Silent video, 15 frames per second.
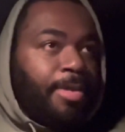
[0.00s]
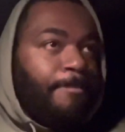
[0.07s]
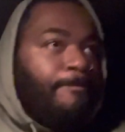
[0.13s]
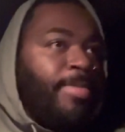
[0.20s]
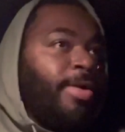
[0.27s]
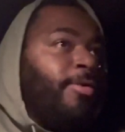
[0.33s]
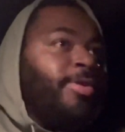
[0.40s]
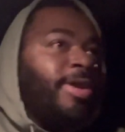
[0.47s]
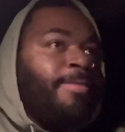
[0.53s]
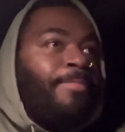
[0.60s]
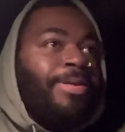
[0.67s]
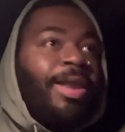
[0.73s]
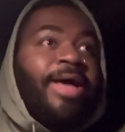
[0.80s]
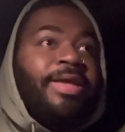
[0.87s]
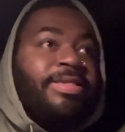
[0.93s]
million
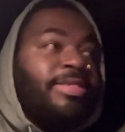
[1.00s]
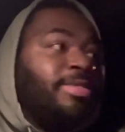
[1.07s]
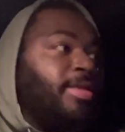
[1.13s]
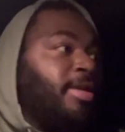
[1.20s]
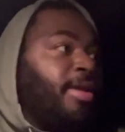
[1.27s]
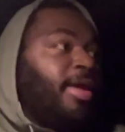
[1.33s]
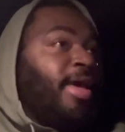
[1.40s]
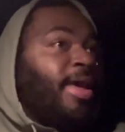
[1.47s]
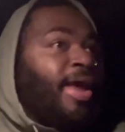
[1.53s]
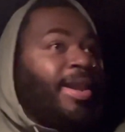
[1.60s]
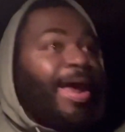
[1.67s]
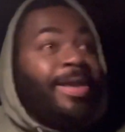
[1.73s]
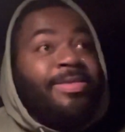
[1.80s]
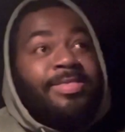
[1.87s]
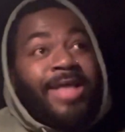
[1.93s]
plus,
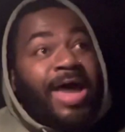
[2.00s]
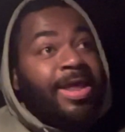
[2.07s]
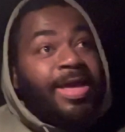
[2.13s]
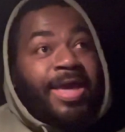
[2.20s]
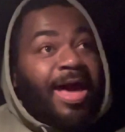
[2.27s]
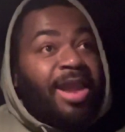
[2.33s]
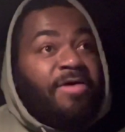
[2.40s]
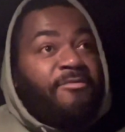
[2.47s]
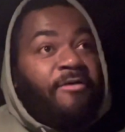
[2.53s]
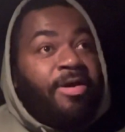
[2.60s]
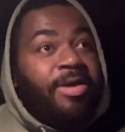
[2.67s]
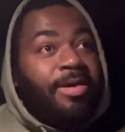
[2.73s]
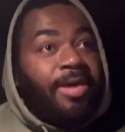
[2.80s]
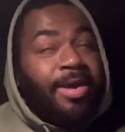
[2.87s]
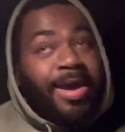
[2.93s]
and that's not in
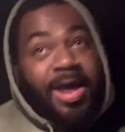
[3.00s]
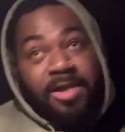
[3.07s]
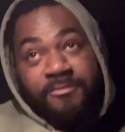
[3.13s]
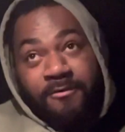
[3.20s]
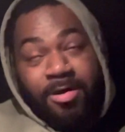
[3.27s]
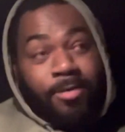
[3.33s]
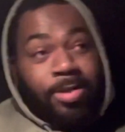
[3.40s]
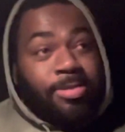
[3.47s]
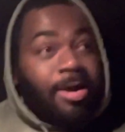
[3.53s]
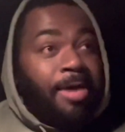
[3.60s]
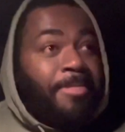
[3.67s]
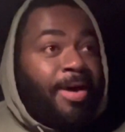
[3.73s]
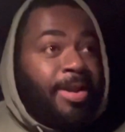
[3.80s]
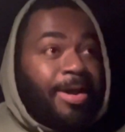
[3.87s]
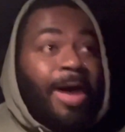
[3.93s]
California. In California, we talk
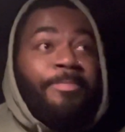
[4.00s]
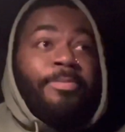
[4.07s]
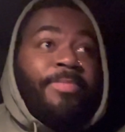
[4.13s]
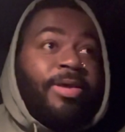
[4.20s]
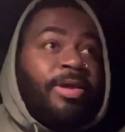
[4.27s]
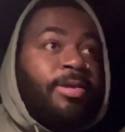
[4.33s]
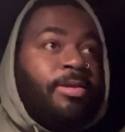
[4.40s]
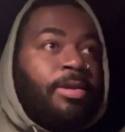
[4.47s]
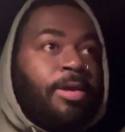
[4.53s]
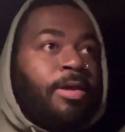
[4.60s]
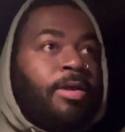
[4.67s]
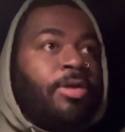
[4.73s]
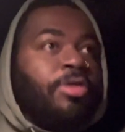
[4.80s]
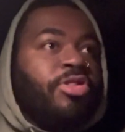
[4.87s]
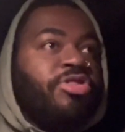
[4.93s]
about a couple million.
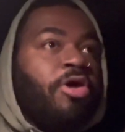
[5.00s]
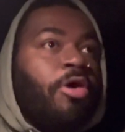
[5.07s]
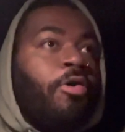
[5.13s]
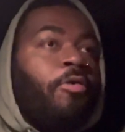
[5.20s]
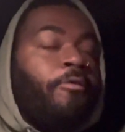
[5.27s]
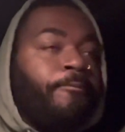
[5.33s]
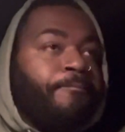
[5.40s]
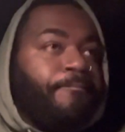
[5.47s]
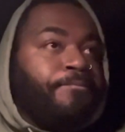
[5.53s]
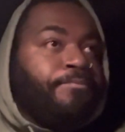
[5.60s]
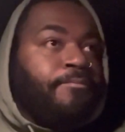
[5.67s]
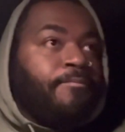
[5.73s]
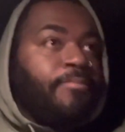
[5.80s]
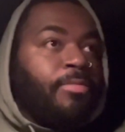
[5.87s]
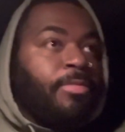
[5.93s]
So,
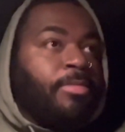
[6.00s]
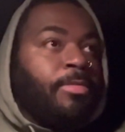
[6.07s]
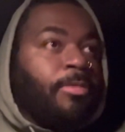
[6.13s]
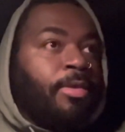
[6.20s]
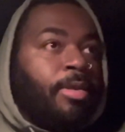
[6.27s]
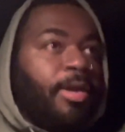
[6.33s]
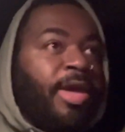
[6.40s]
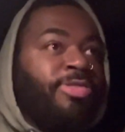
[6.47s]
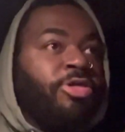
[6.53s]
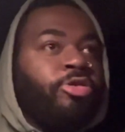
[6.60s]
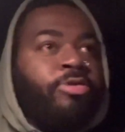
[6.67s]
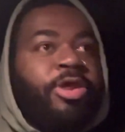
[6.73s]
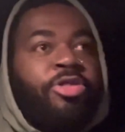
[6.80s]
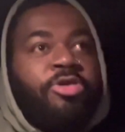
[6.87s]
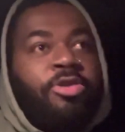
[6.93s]
is the
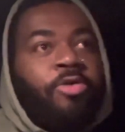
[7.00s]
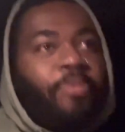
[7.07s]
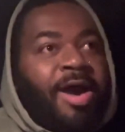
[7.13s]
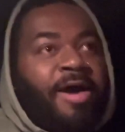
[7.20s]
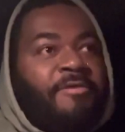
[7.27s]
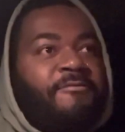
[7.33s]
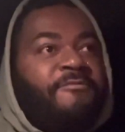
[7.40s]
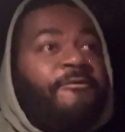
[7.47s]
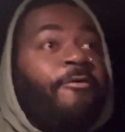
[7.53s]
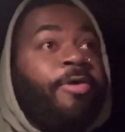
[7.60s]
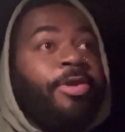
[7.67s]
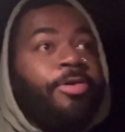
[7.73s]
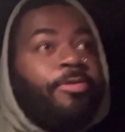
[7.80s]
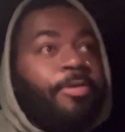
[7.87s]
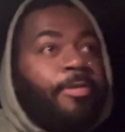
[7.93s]
traditional route for
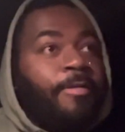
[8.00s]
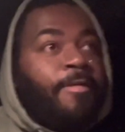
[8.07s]
you?